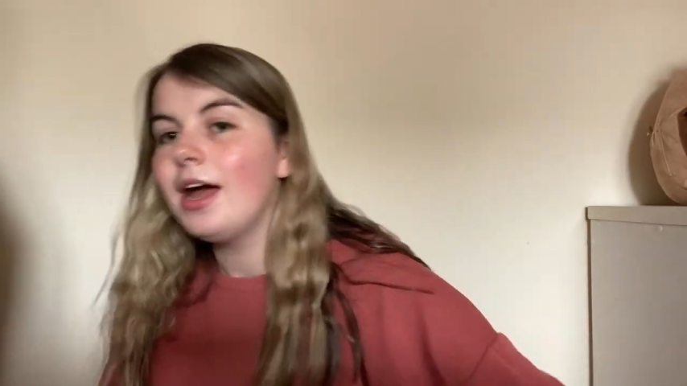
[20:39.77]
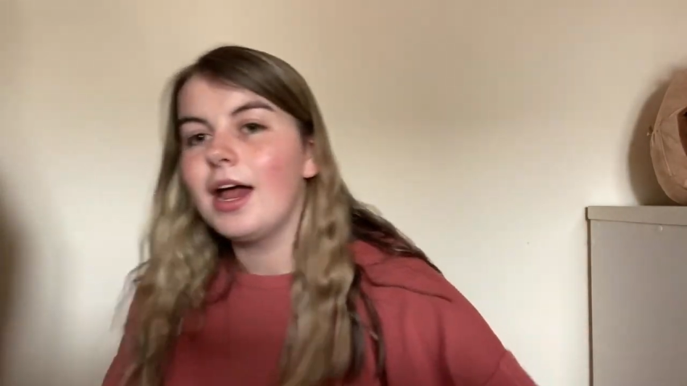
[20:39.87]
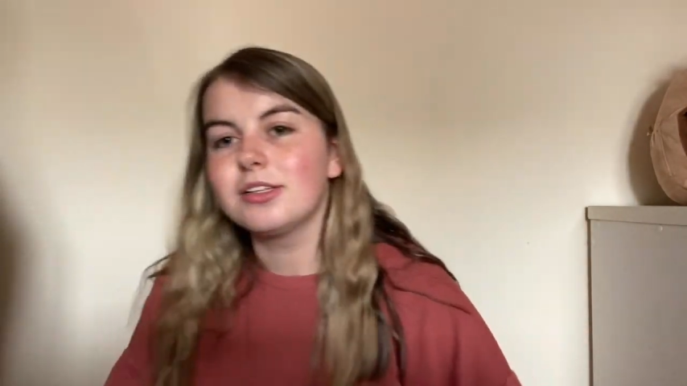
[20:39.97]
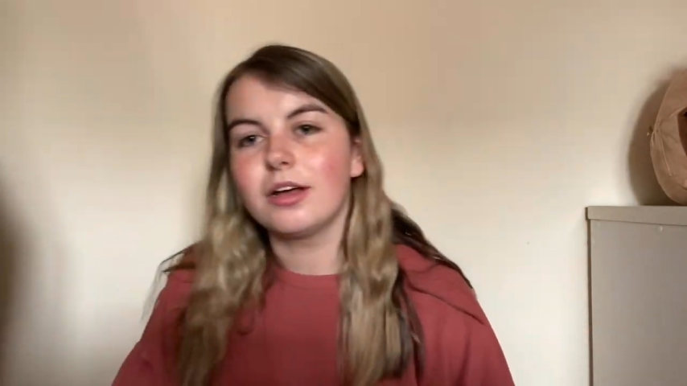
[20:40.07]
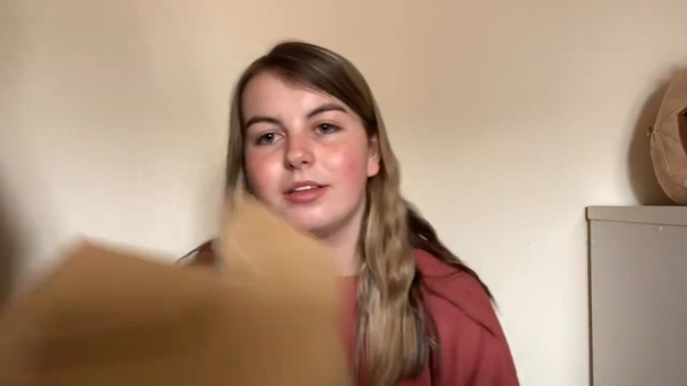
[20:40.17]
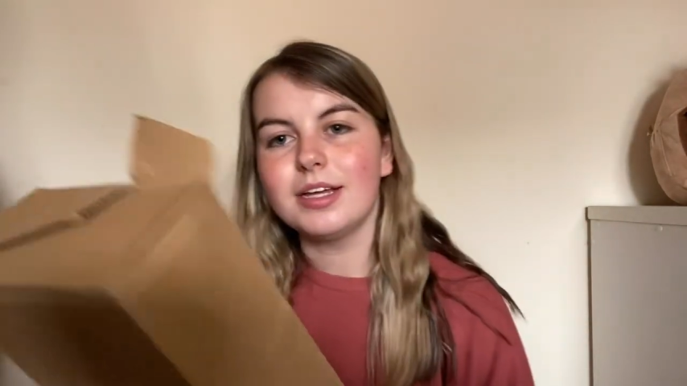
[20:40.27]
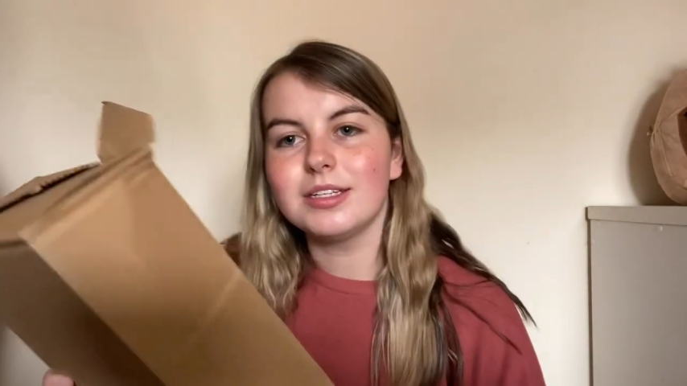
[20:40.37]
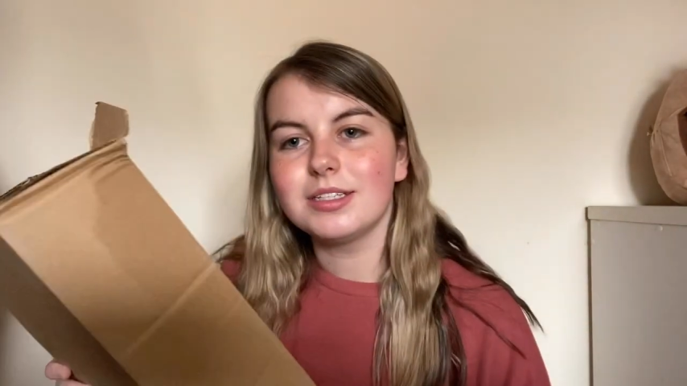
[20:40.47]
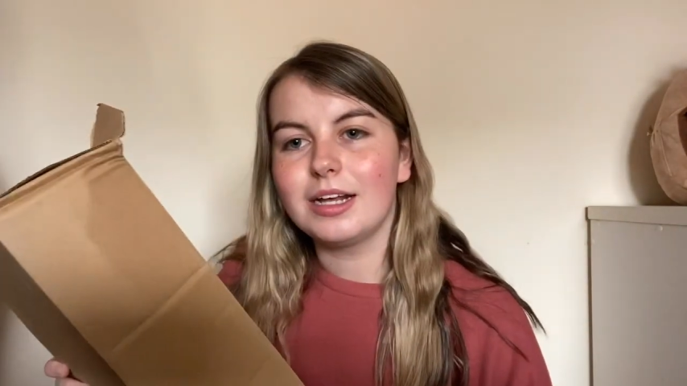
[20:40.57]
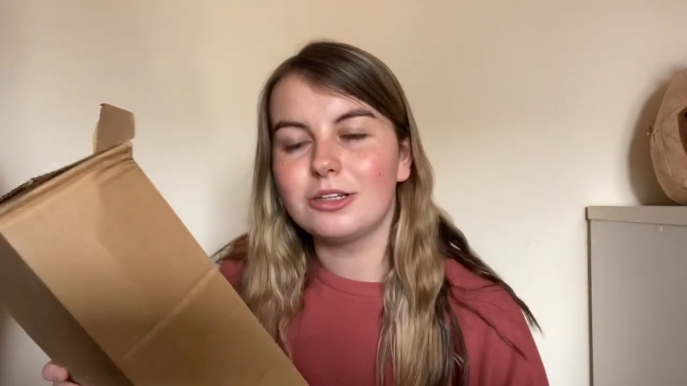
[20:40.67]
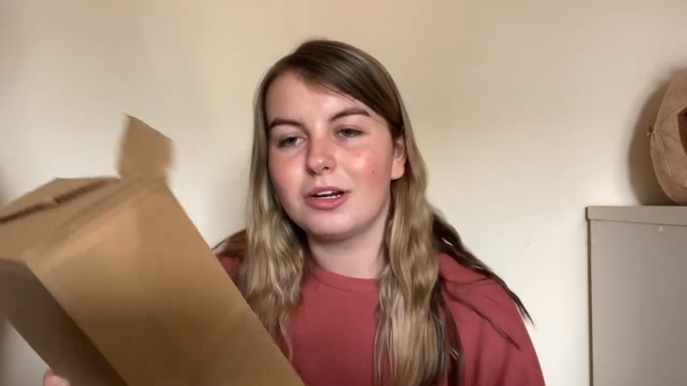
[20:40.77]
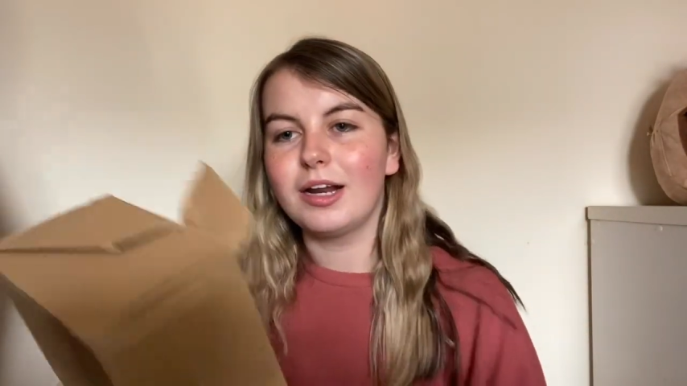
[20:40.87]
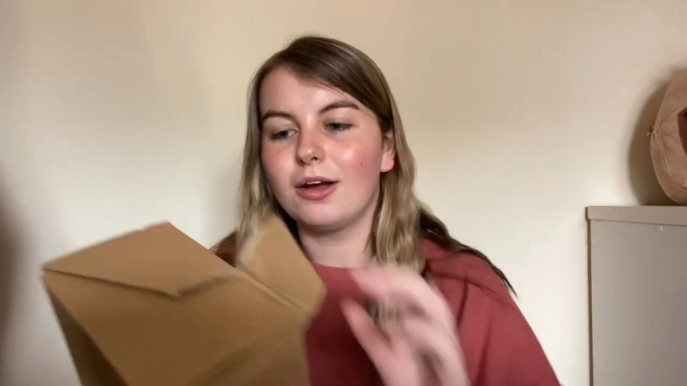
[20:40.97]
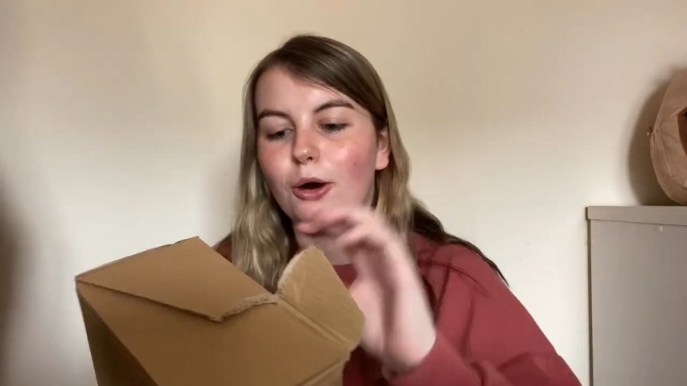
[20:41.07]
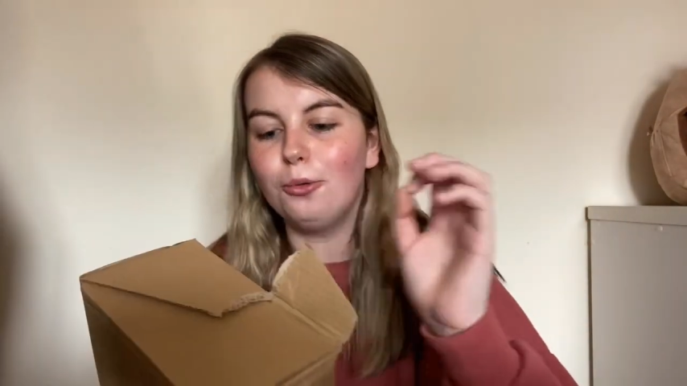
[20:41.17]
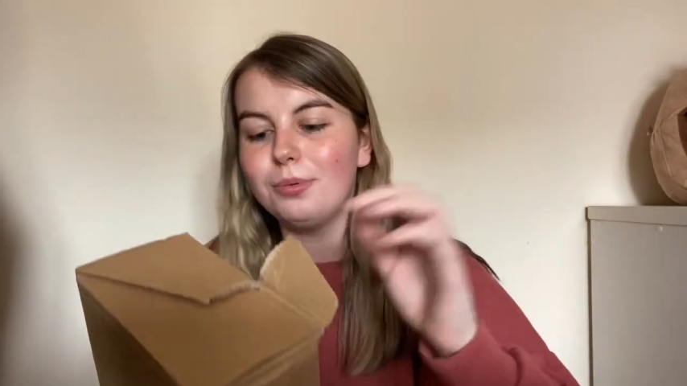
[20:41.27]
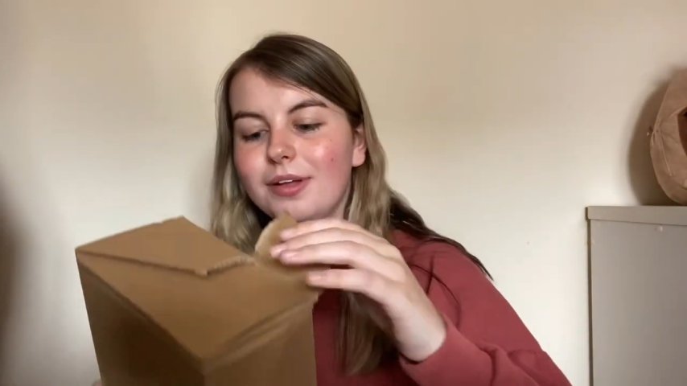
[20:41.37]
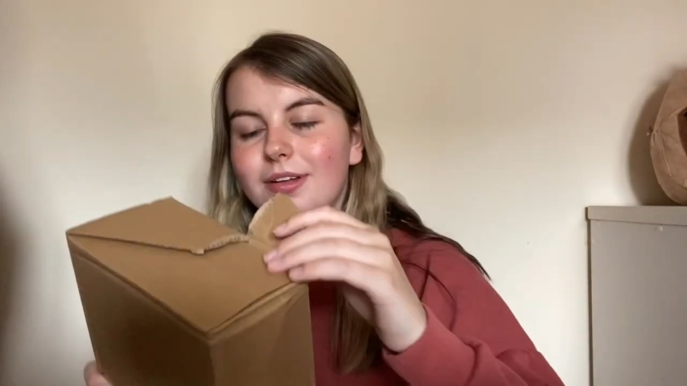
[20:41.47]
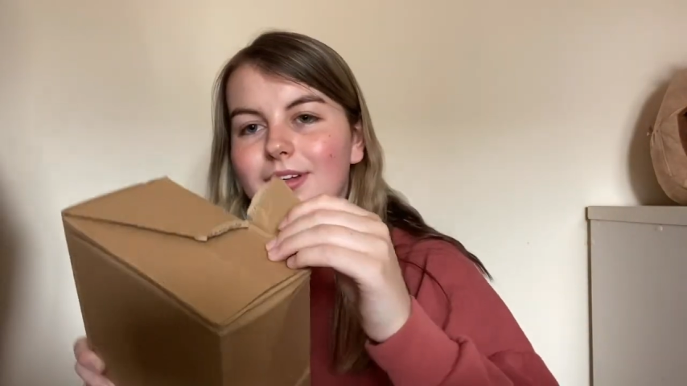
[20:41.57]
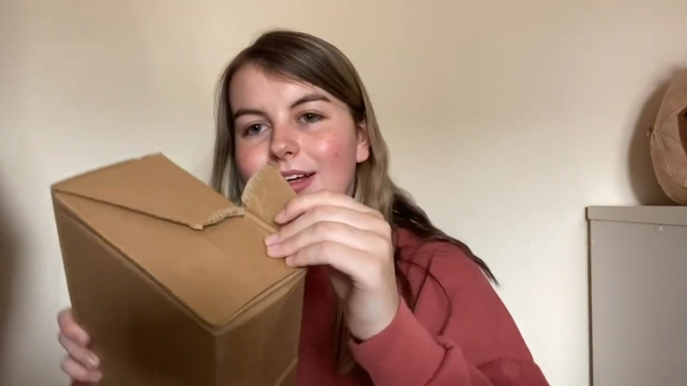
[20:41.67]
I saw this and I tried to like open
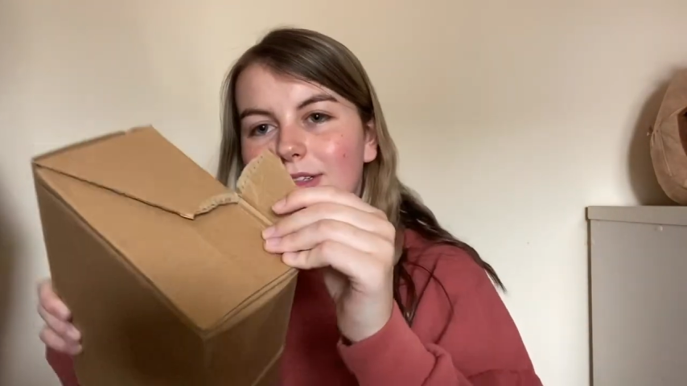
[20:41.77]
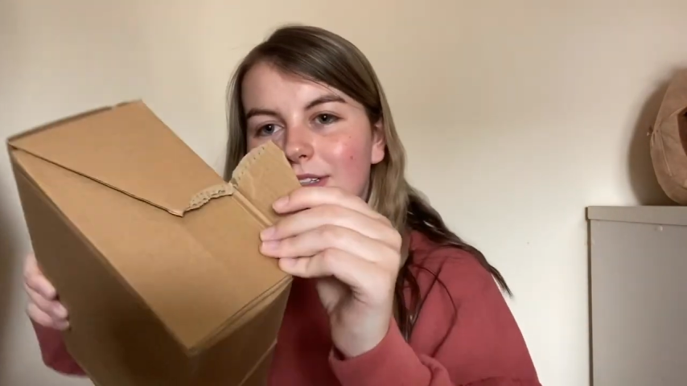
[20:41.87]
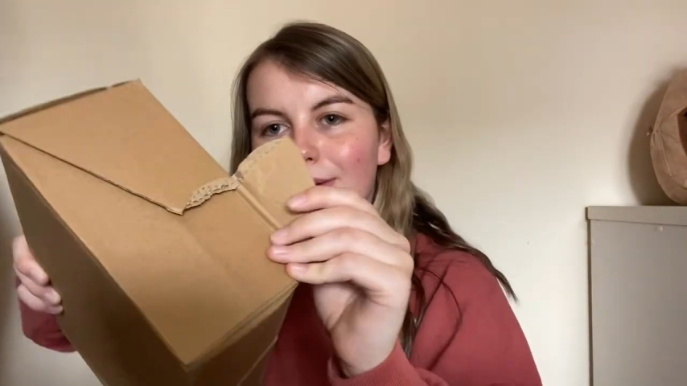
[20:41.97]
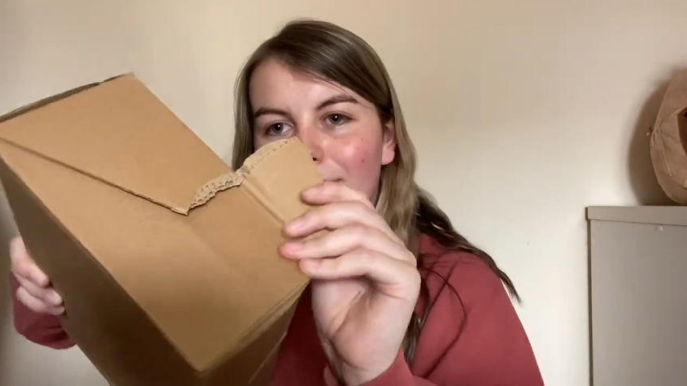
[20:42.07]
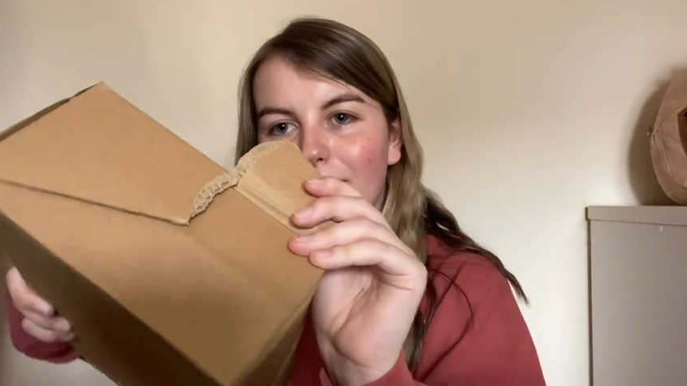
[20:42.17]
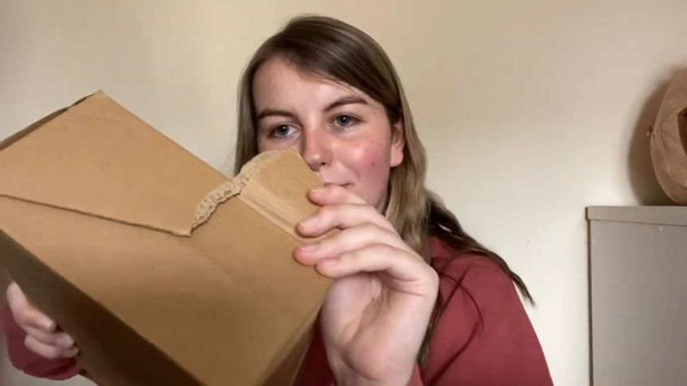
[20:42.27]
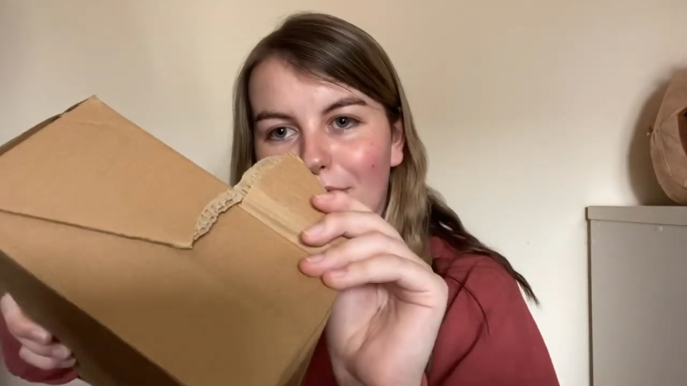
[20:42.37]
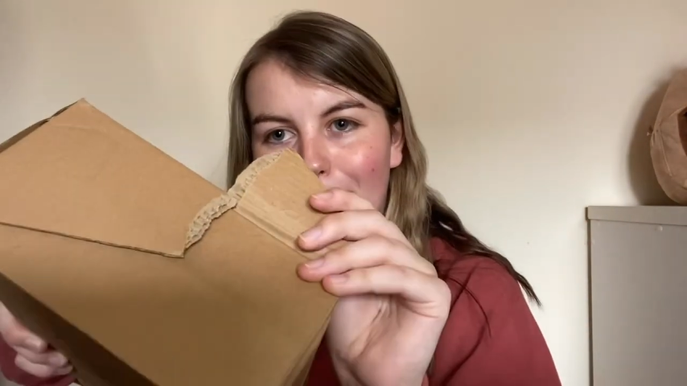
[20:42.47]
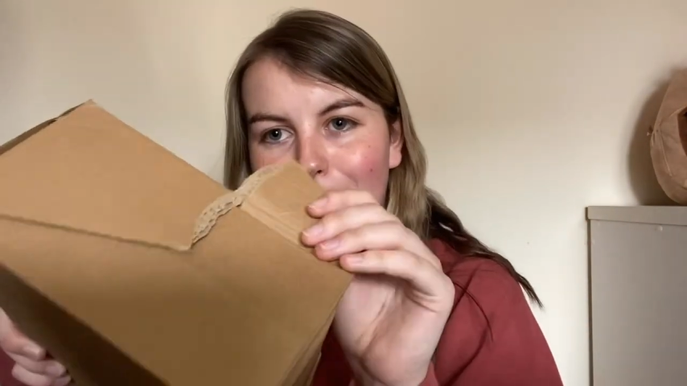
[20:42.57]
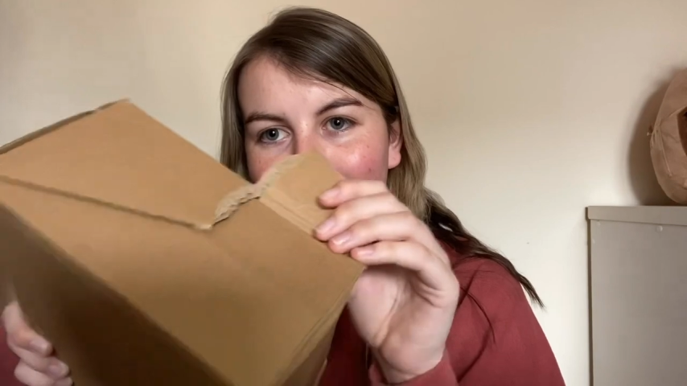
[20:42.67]
it. I didn't tell by the rip